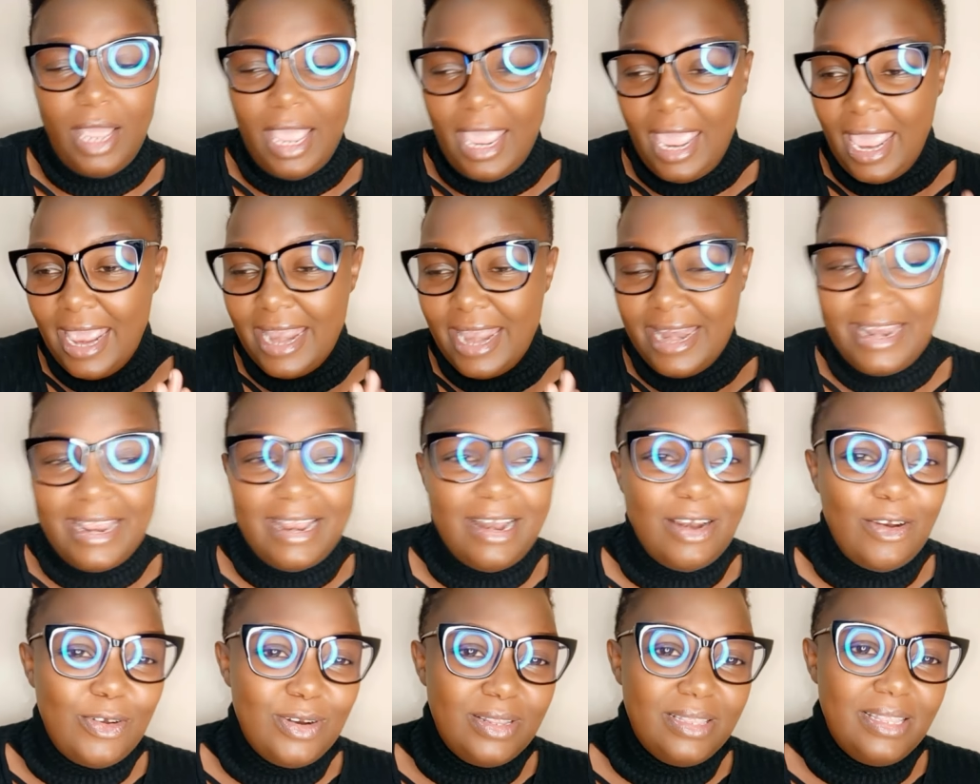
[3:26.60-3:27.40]

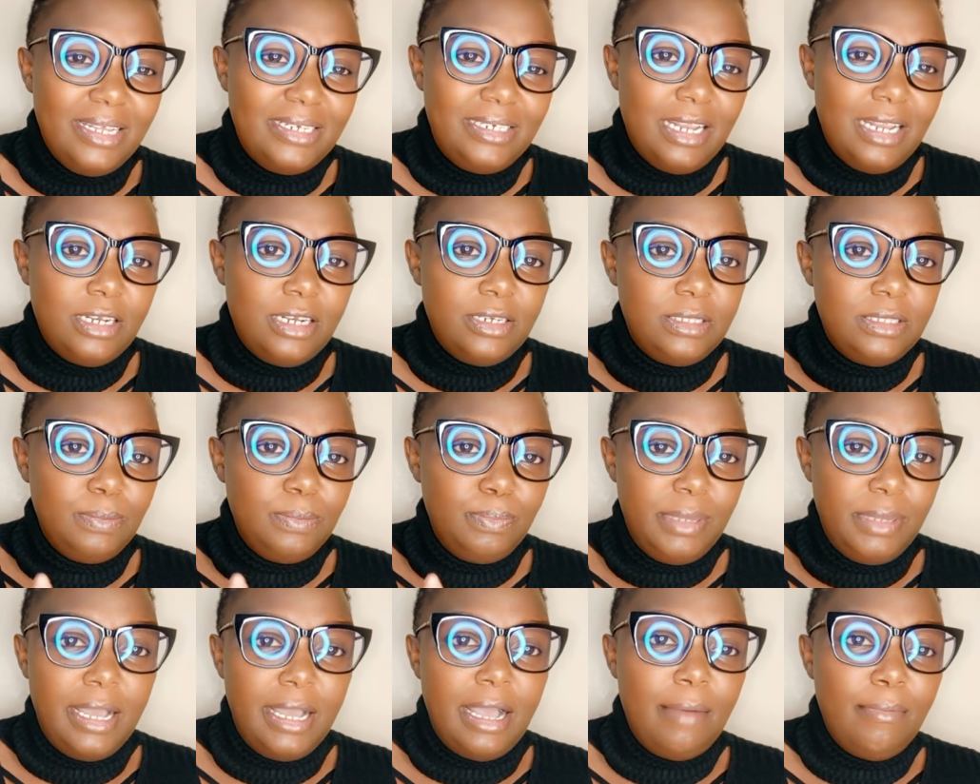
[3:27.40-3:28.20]
any loan that I'll
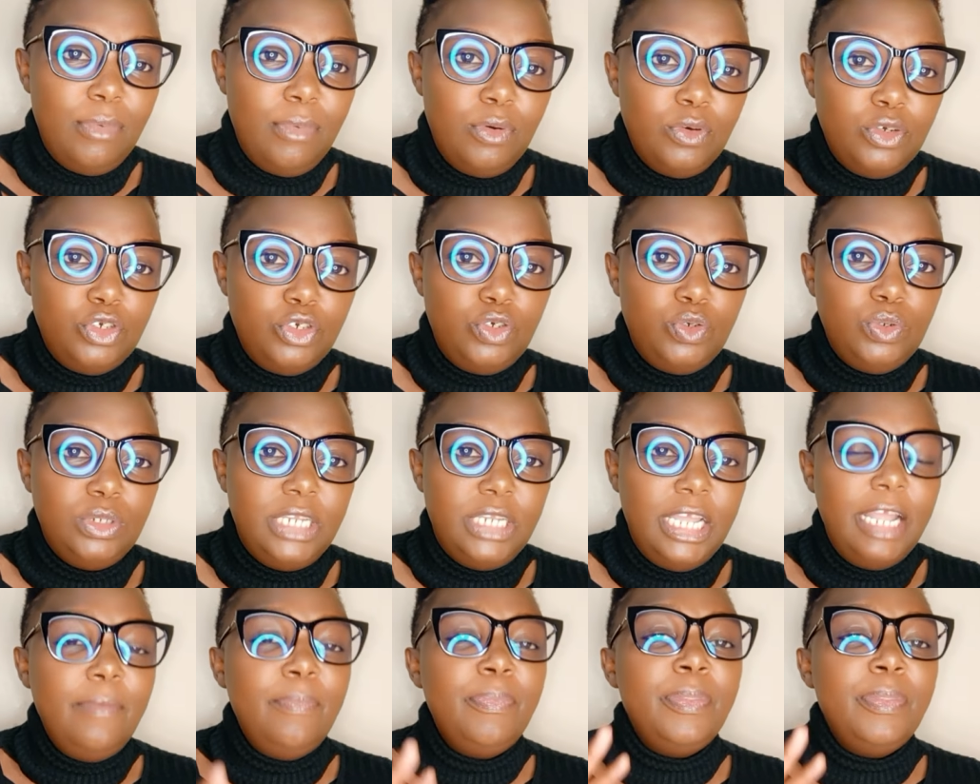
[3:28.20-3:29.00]
speak about
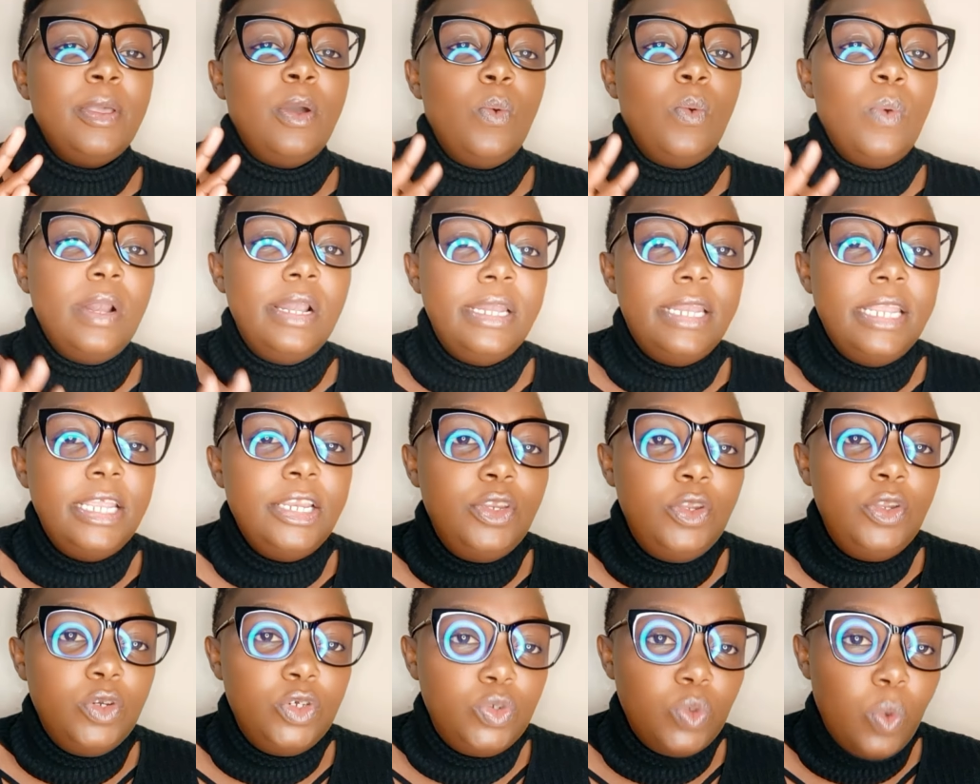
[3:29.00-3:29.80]
today will
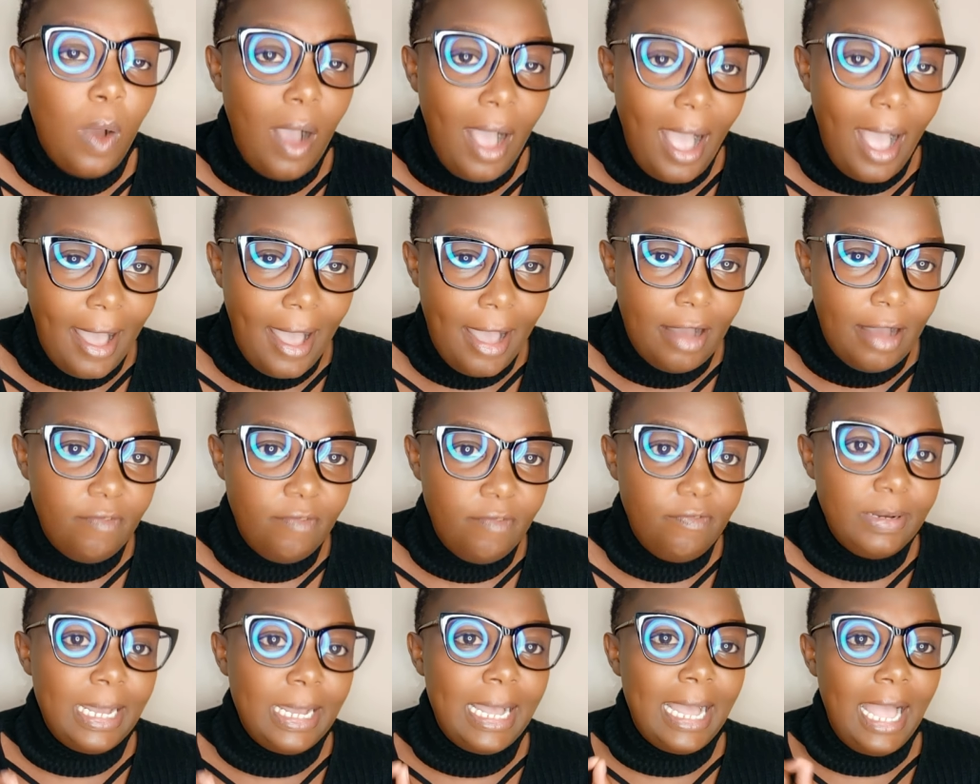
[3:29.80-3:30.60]
need you to
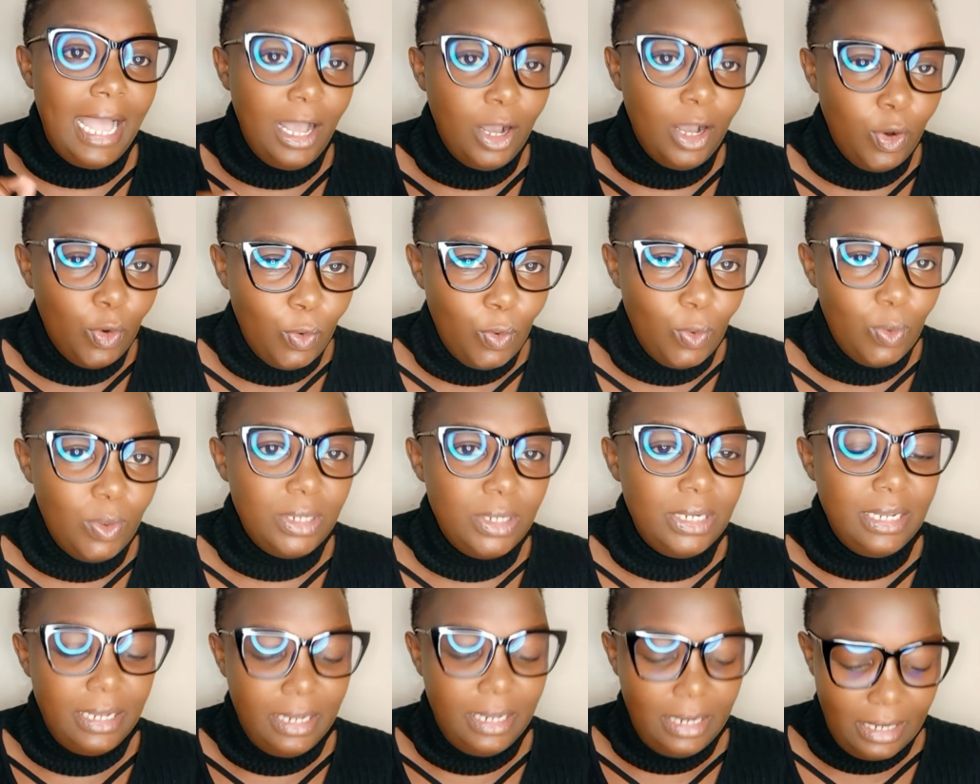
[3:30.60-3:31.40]
have a
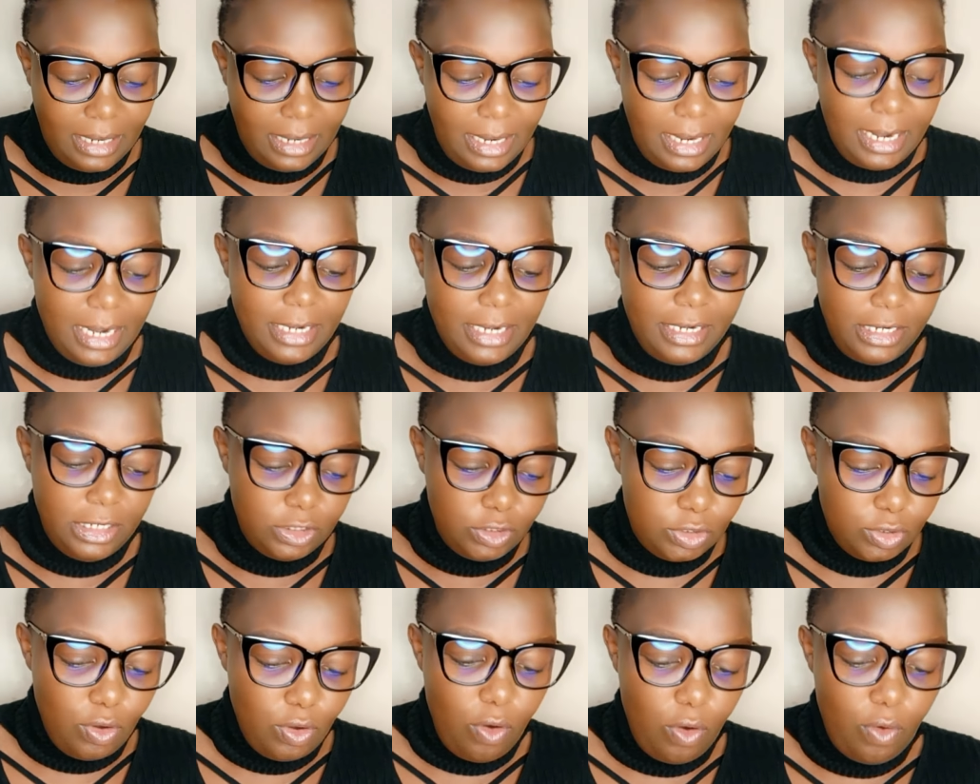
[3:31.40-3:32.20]
good credit
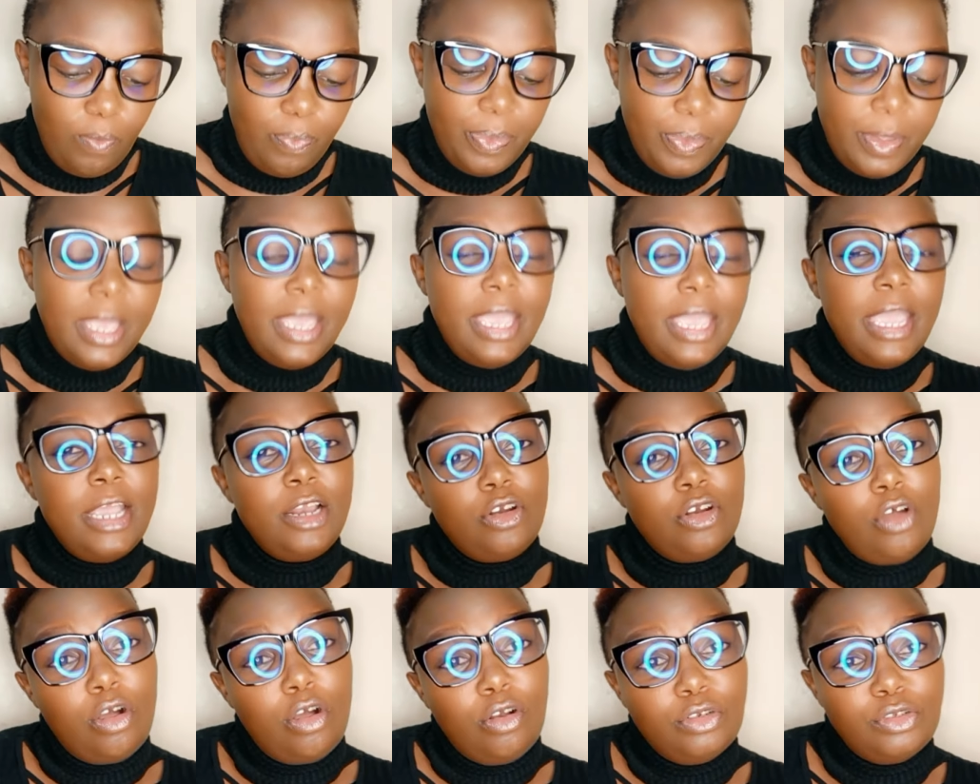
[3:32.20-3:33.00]
score.
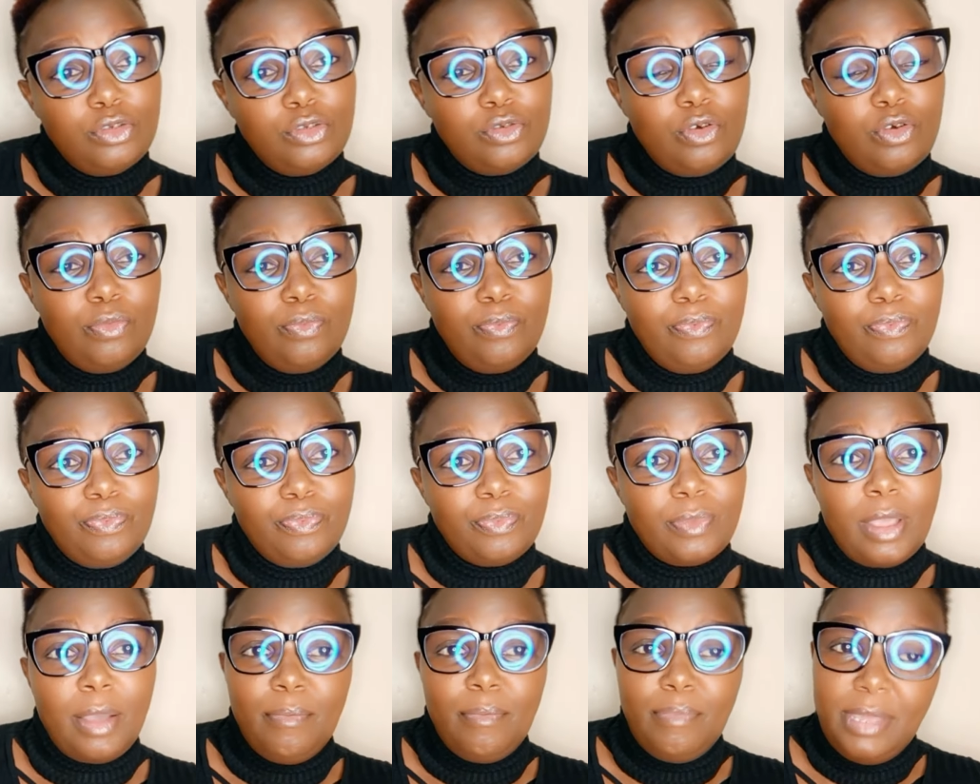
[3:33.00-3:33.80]
And also
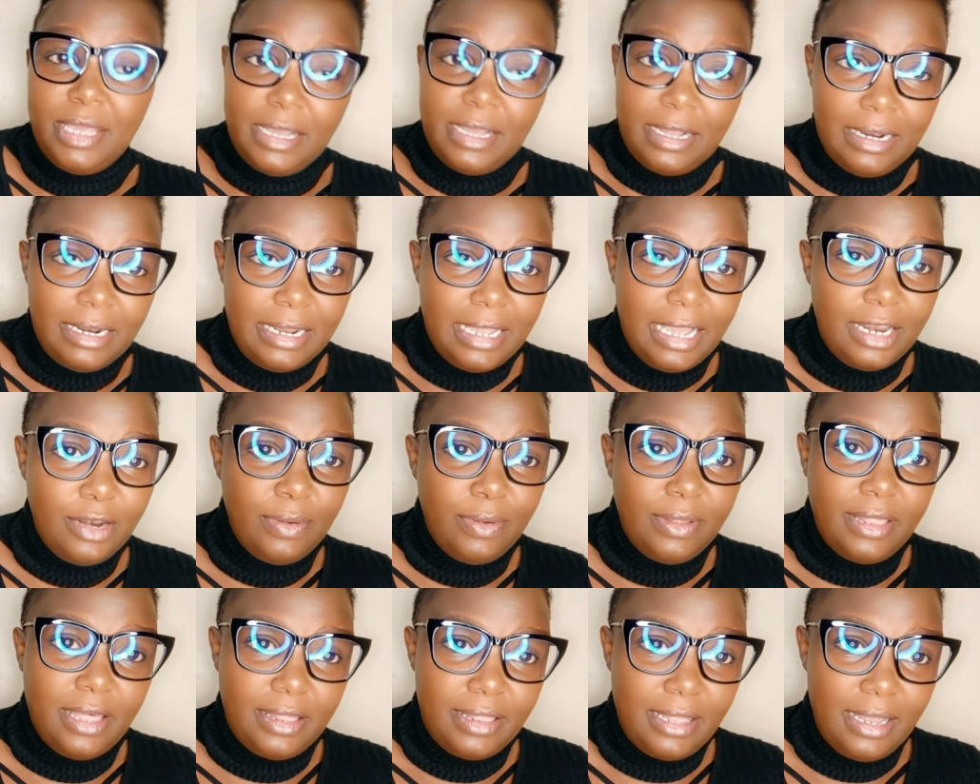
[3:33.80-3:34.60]
be clear
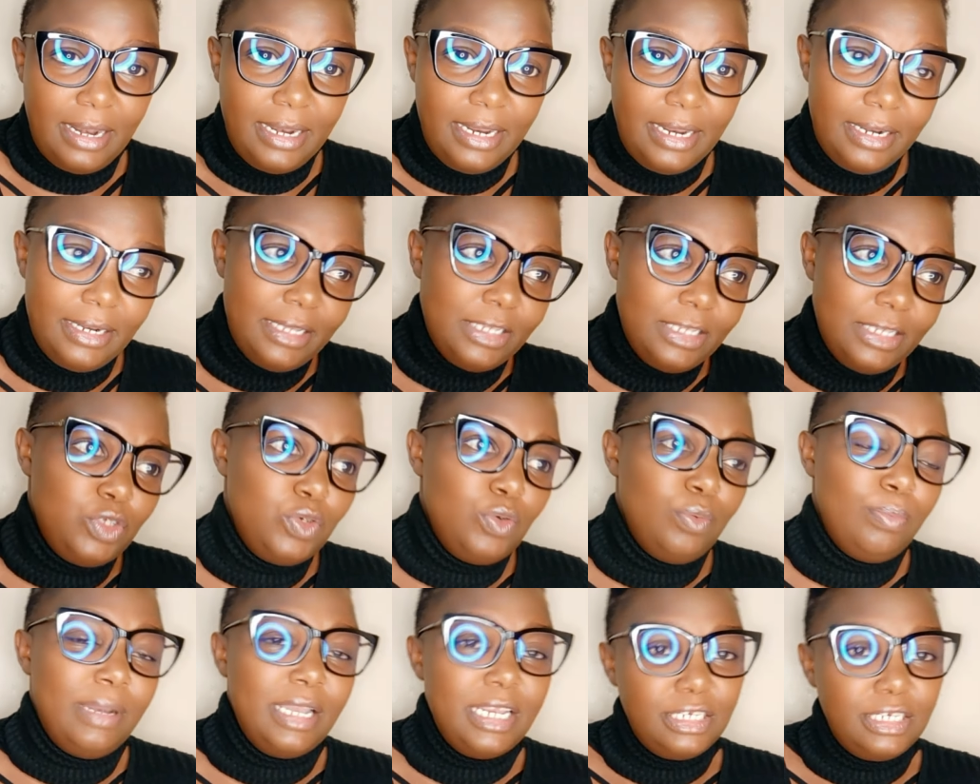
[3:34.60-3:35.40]
with other lenders.
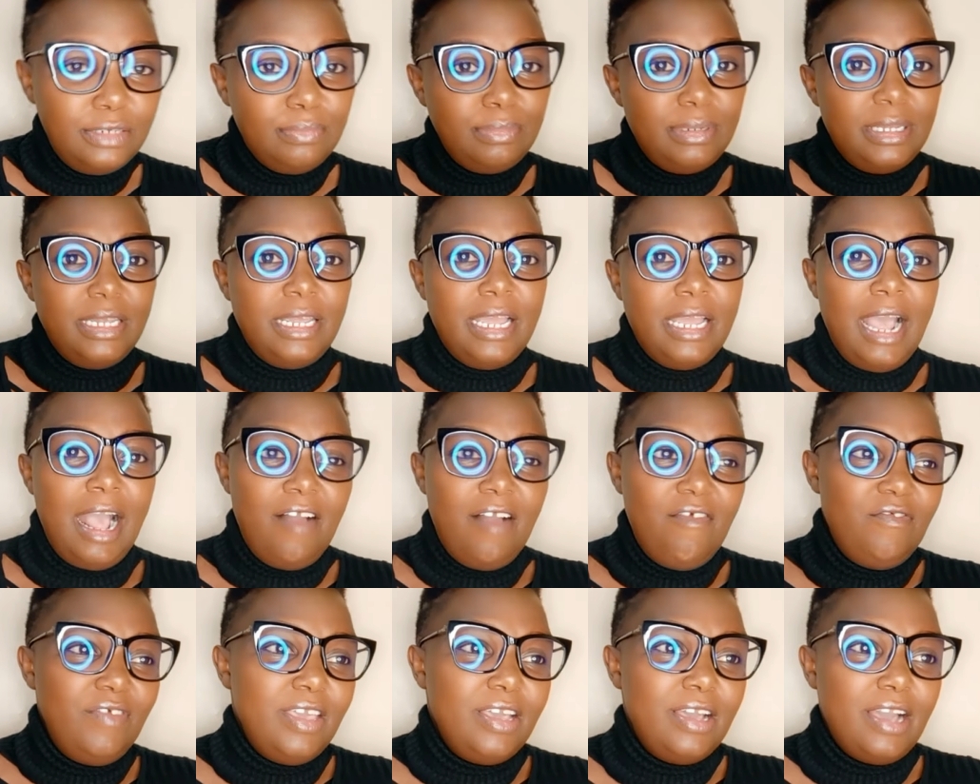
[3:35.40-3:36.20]
You might be
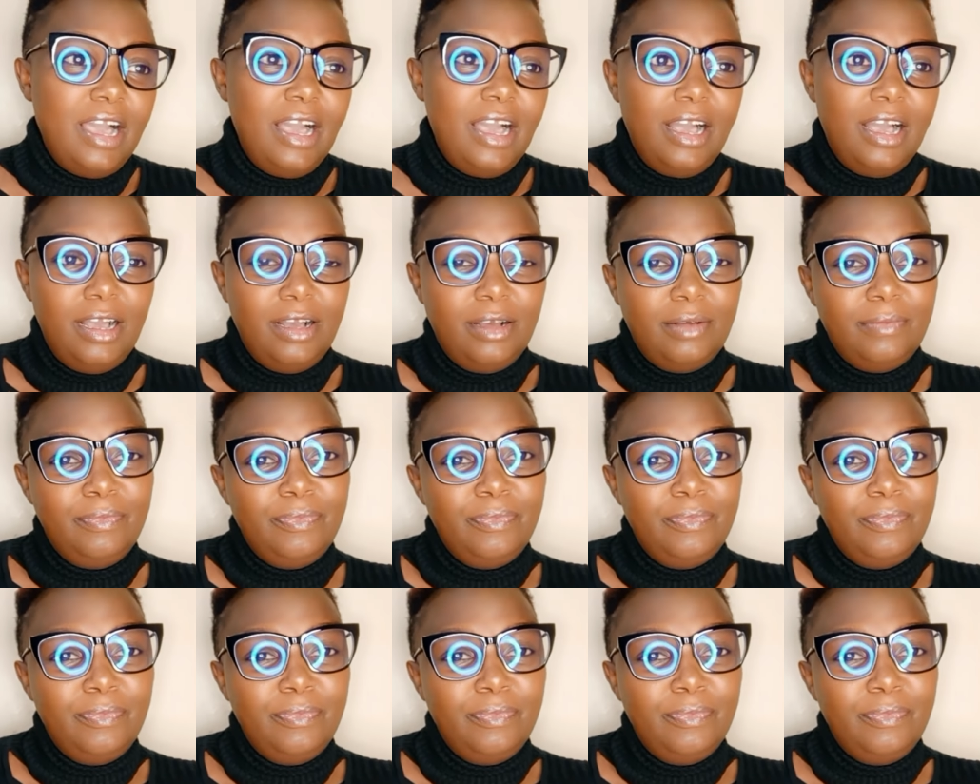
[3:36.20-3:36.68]
having a